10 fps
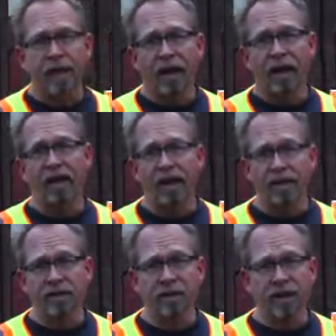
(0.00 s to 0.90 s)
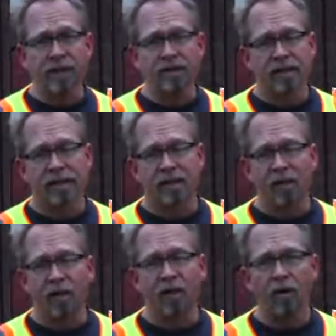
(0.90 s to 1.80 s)
and educate City
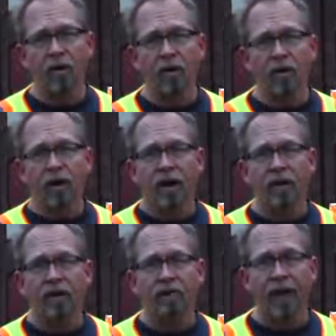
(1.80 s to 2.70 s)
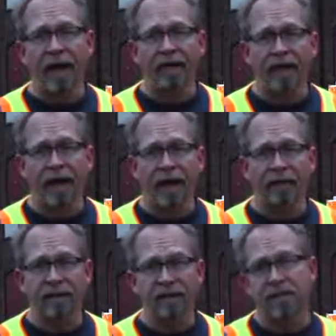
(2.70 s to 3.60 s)
Hall on the fact that
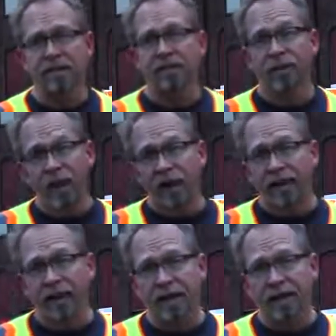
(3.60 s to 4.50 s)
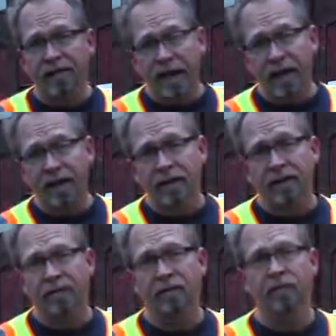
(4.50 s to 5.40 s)
this is not a dead
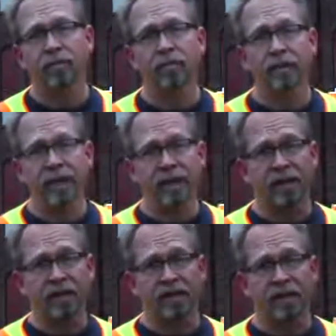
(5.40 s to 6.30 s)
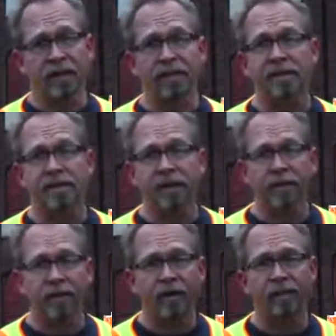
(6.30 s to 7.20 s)
linkage. This is a
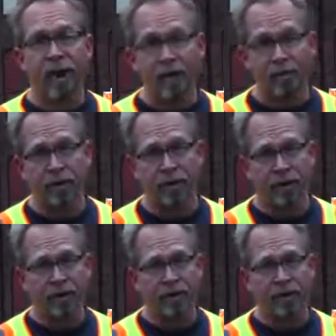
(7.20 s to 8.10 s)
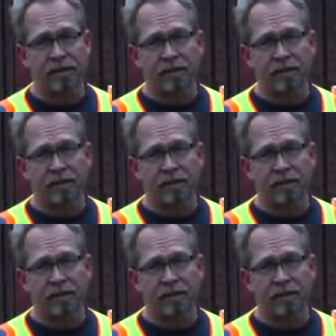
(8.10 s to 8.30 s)
very vibrant linkage,